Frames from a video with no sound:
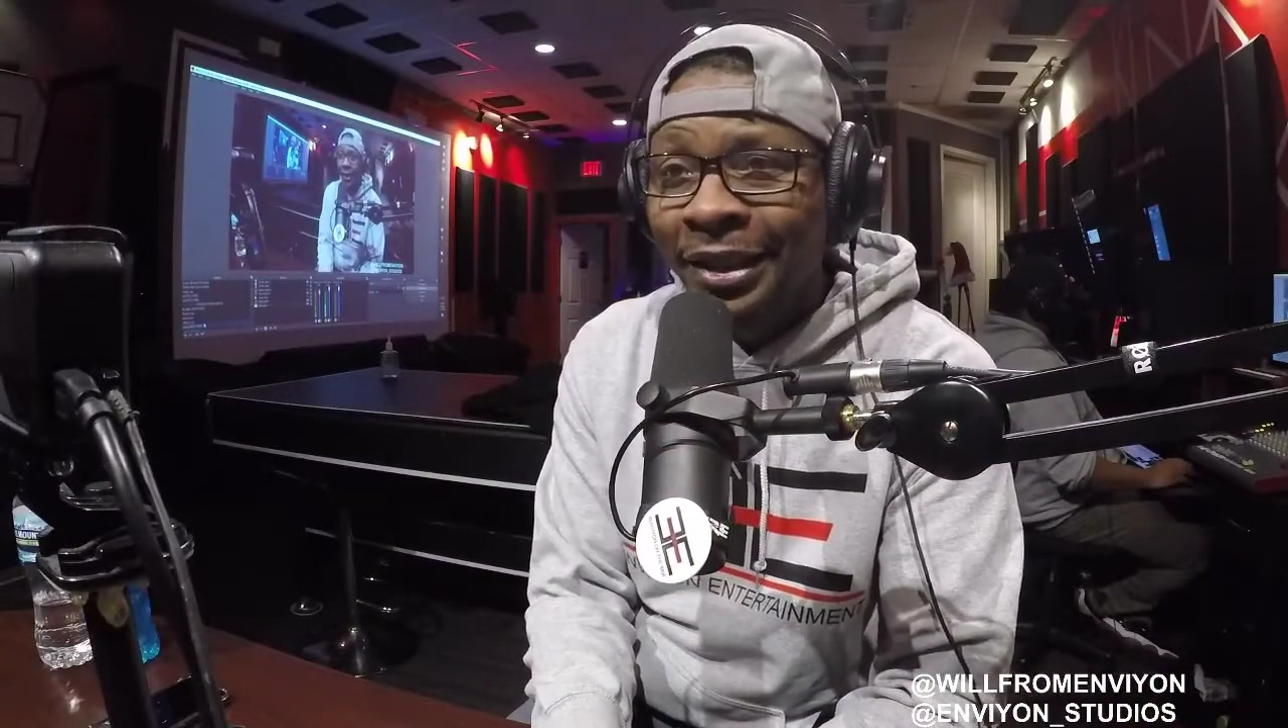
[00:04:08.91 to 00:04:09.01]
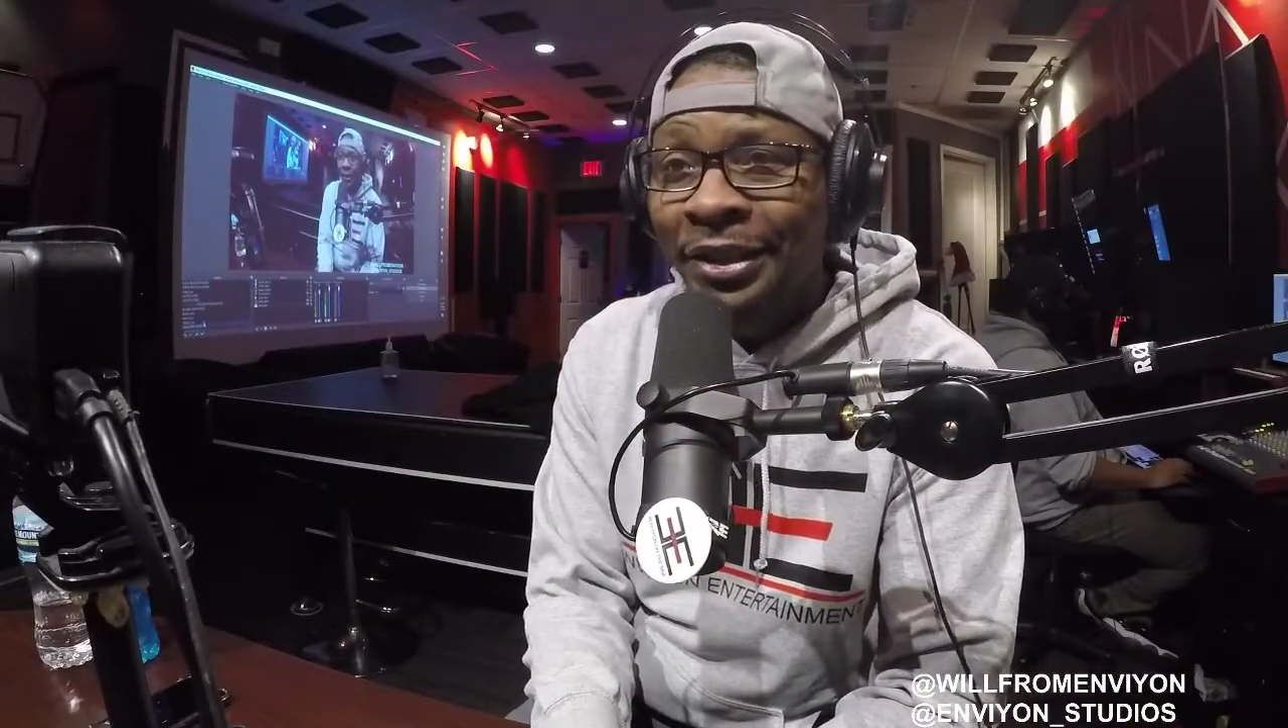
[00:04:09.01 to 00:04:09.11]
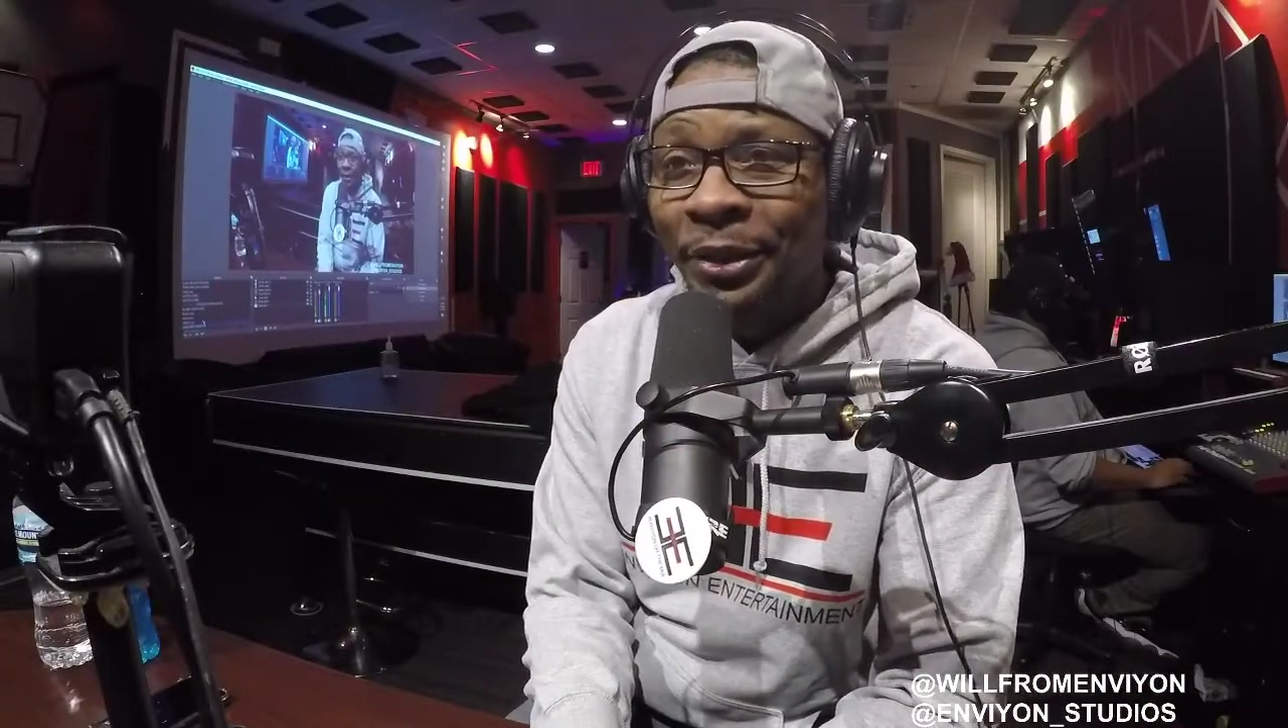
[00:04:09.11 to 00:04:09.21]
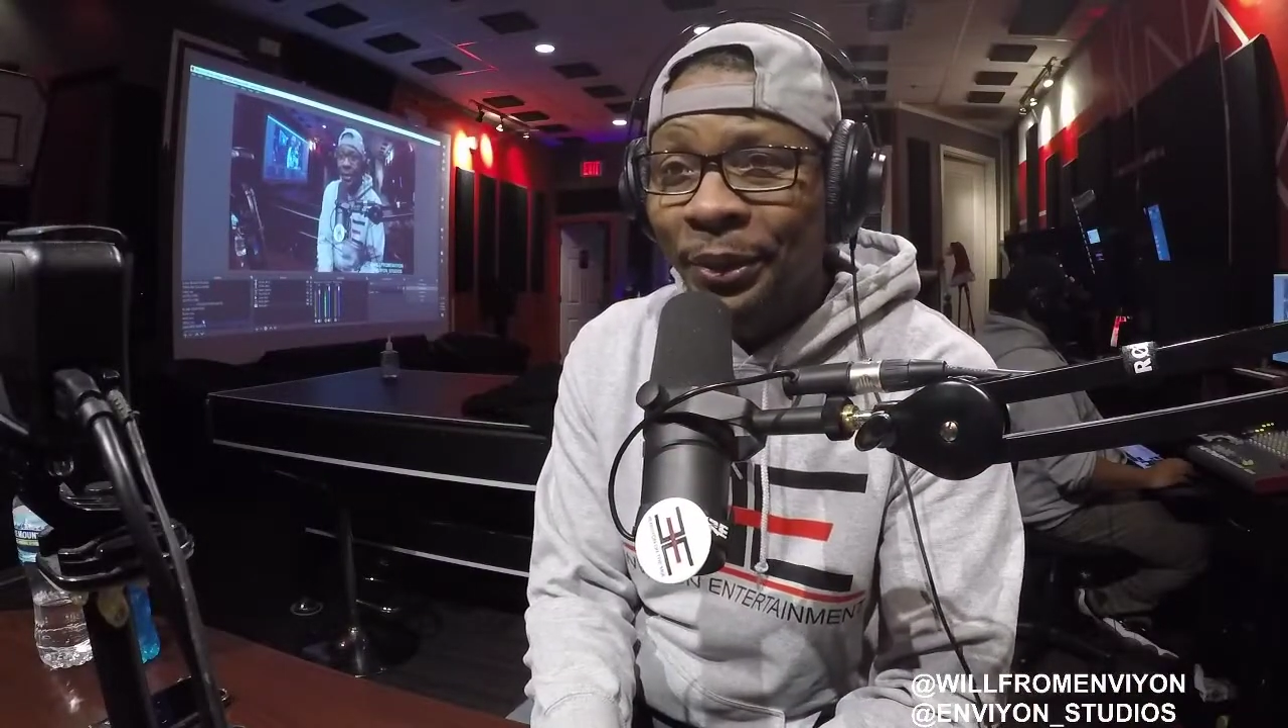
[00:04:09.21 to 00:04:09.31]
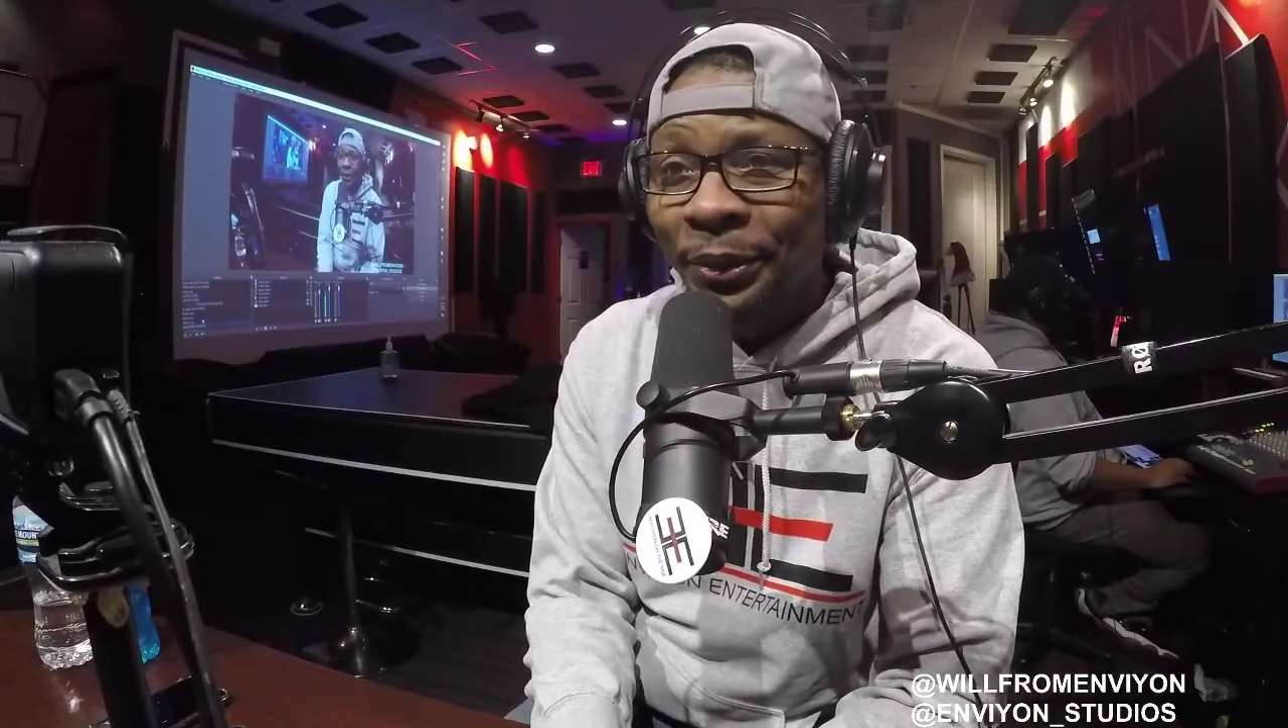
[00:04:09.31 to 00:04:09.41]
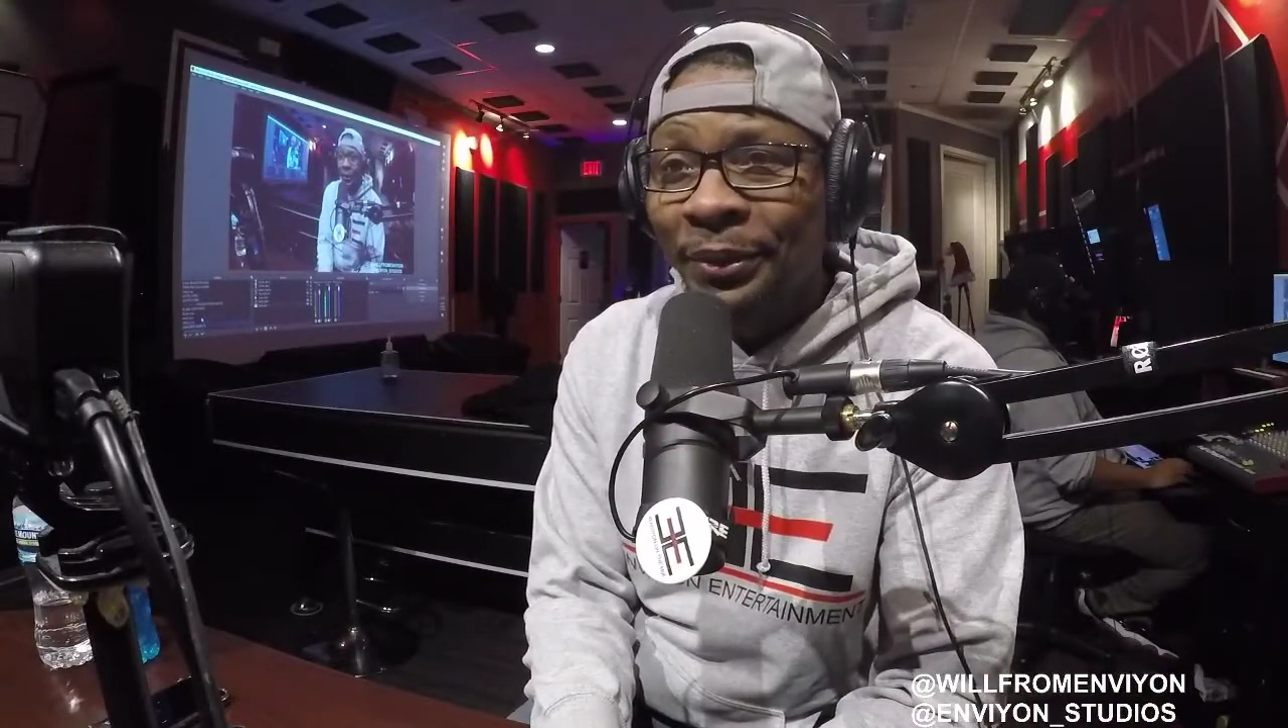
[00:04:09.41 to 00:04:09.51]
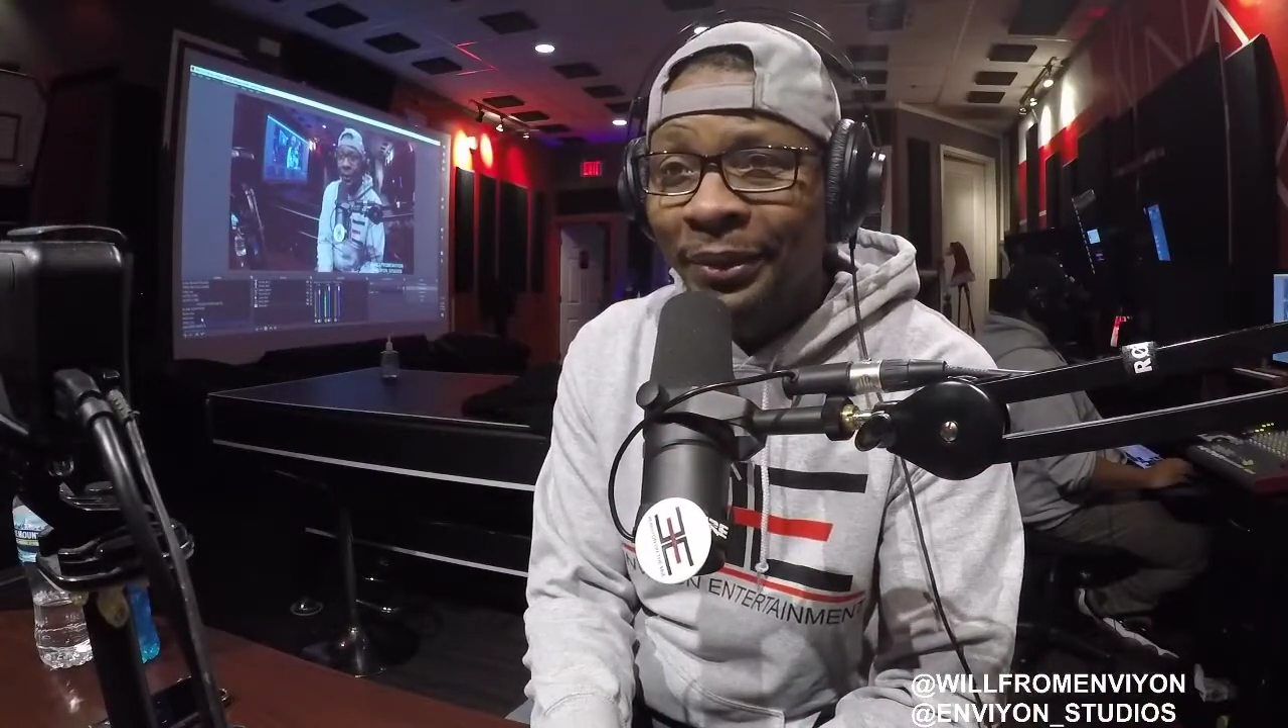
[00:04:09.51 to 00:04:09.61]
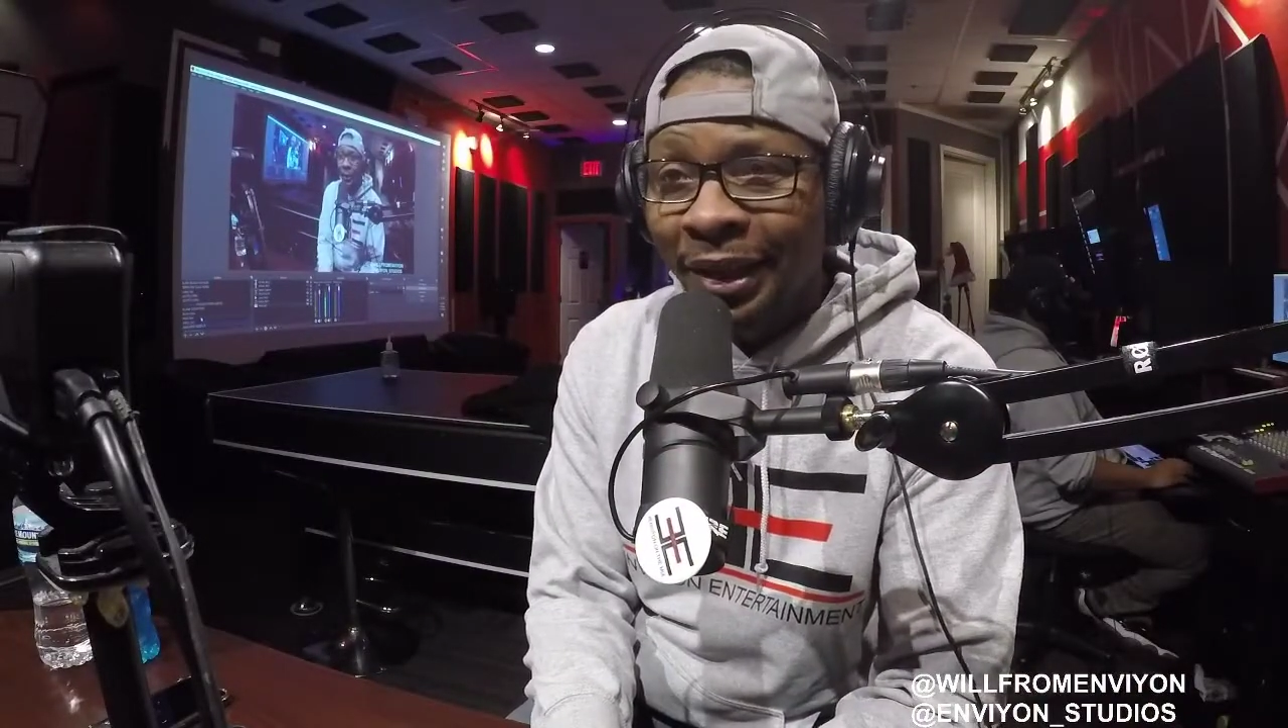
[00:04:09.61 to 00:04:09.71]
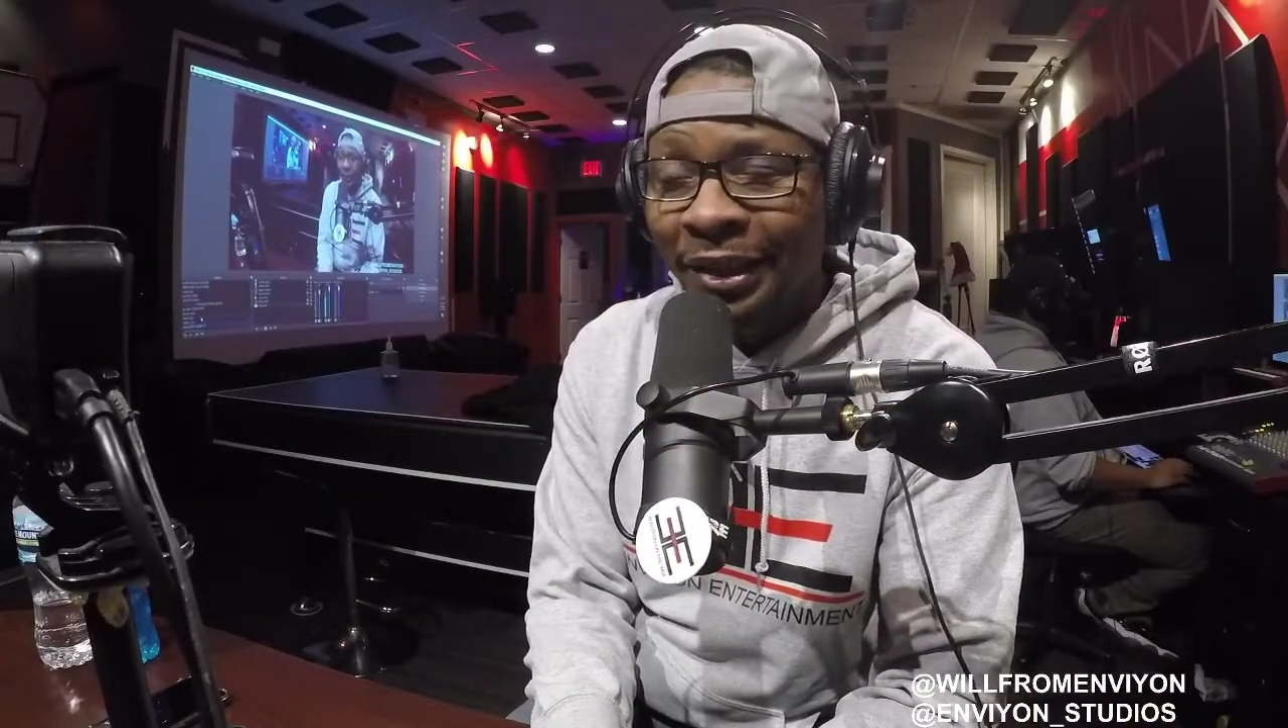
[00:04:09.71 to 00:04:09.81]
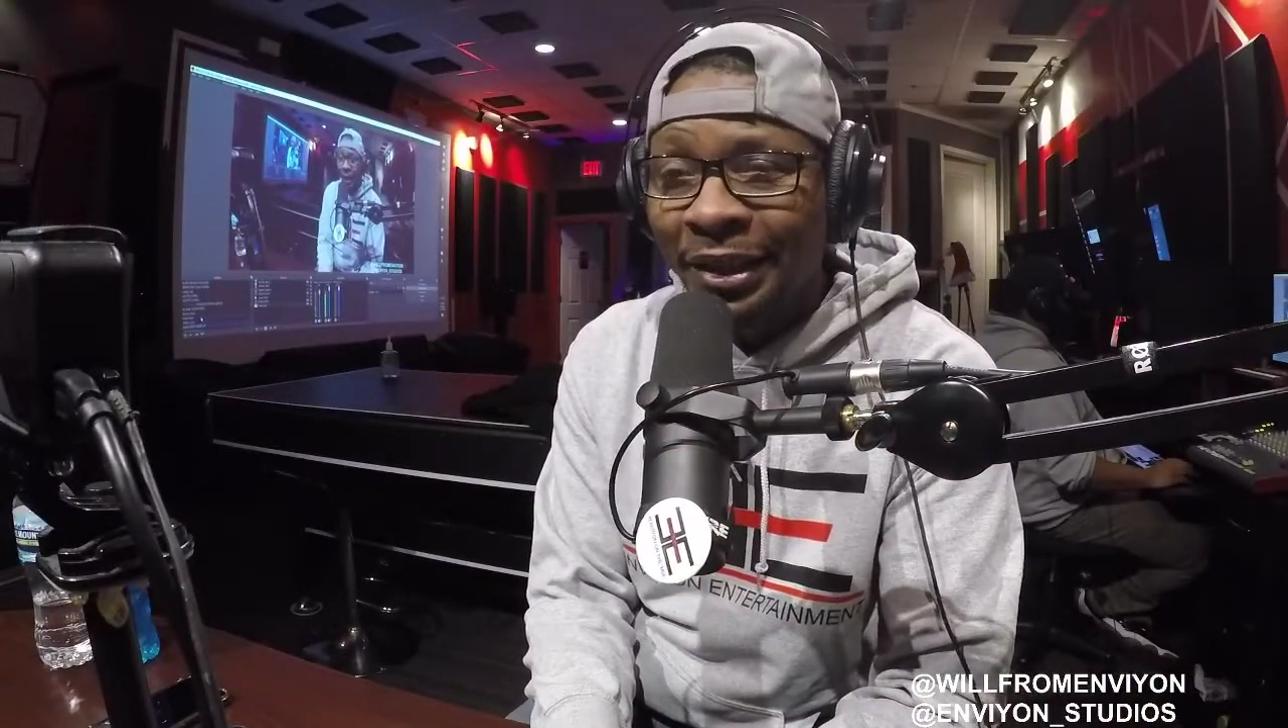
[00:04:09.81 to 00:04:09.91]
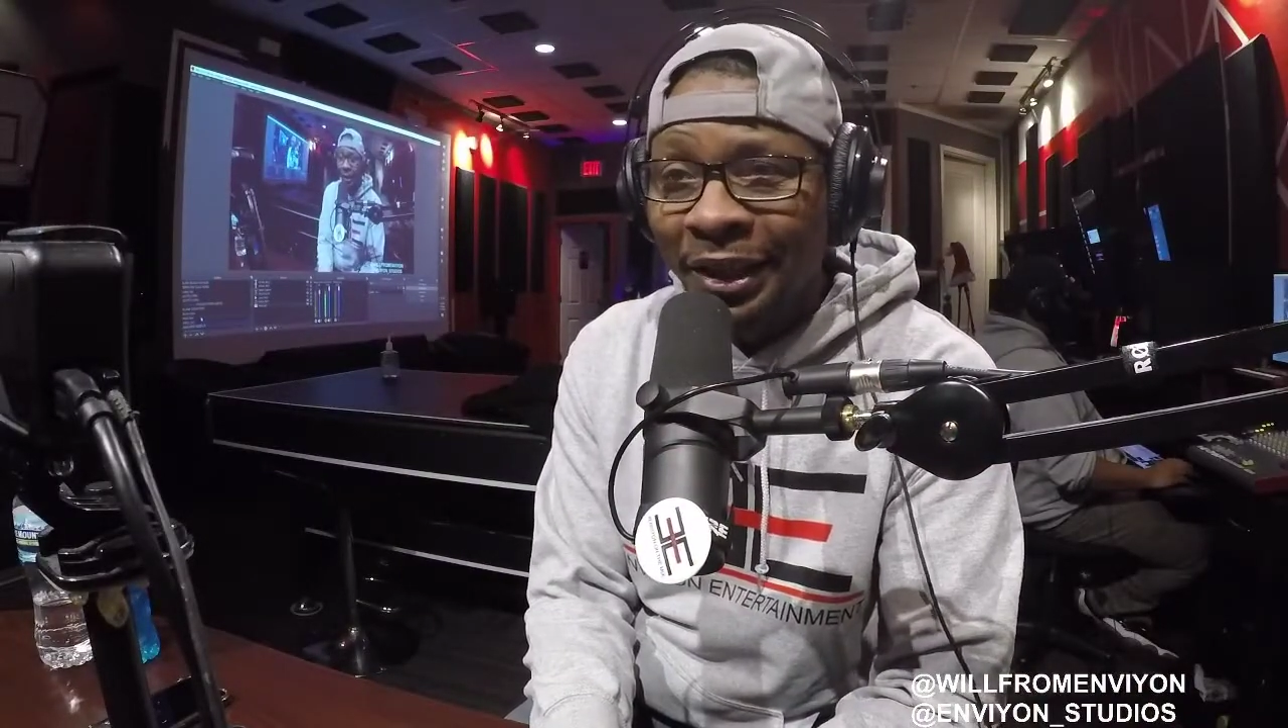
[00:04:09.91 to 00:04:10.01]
So I stayed